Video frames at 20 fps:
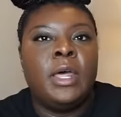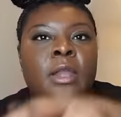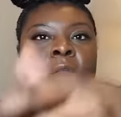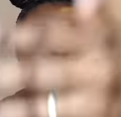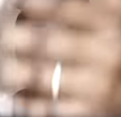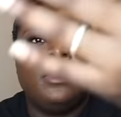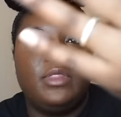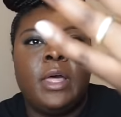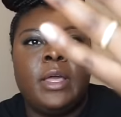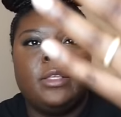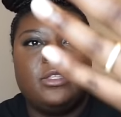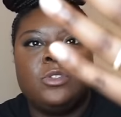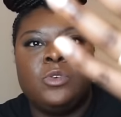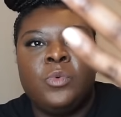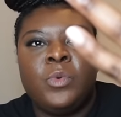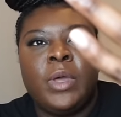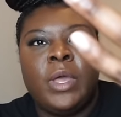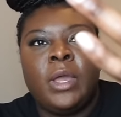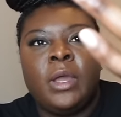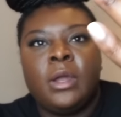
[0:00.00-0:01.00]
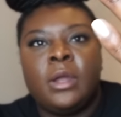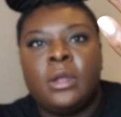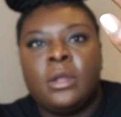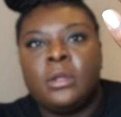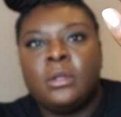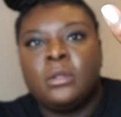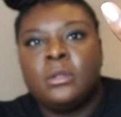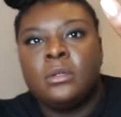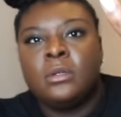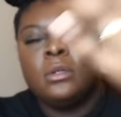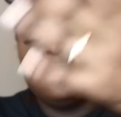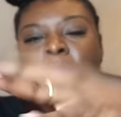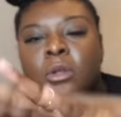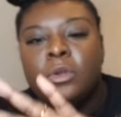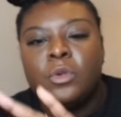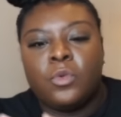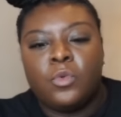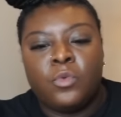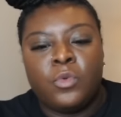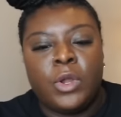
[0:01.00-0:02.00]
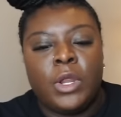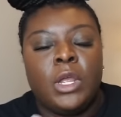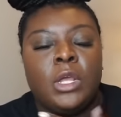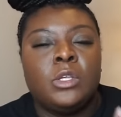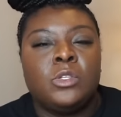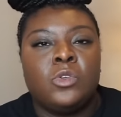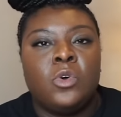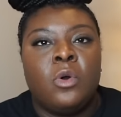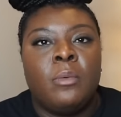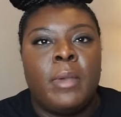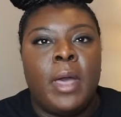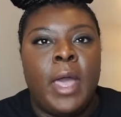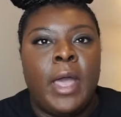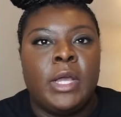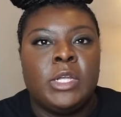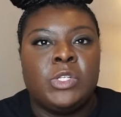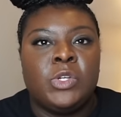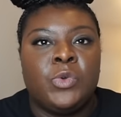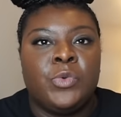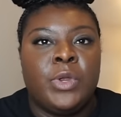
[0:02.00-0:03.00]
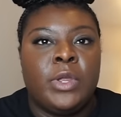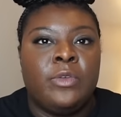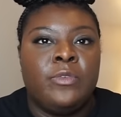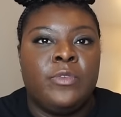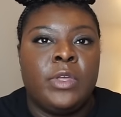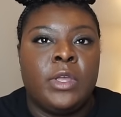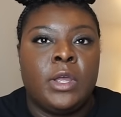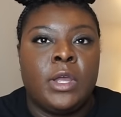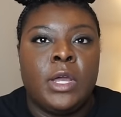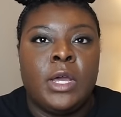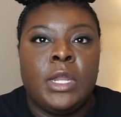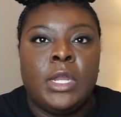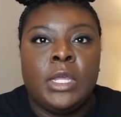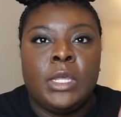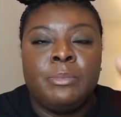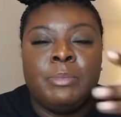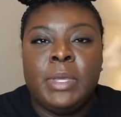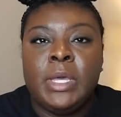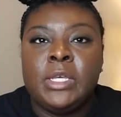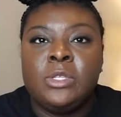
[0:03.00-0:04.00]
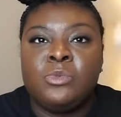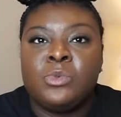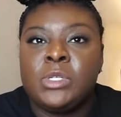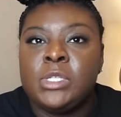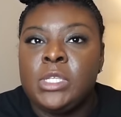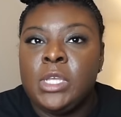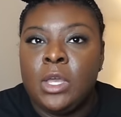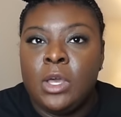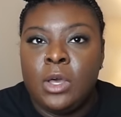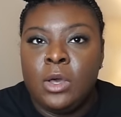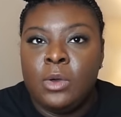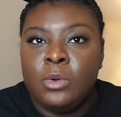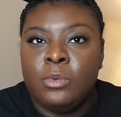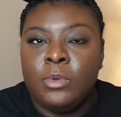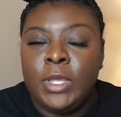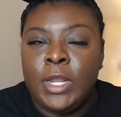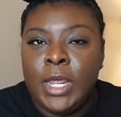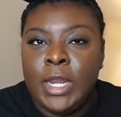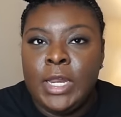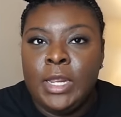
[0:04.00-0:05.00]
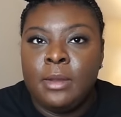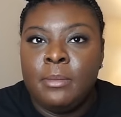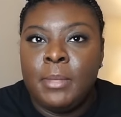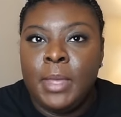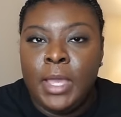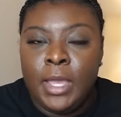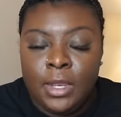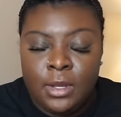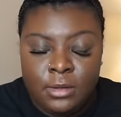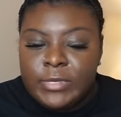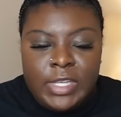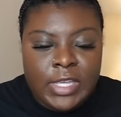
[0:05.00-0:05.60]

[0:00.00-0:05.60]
I don't like to wear rings on my actual ring finger, honey, because we're single and I need a man.